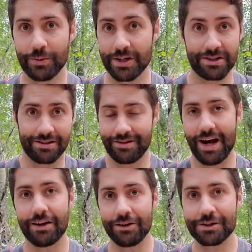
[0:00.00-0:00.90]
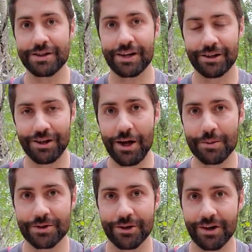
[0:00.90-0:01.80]
because it kind of looks like a
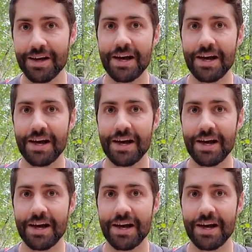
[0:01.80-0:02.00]
lobster,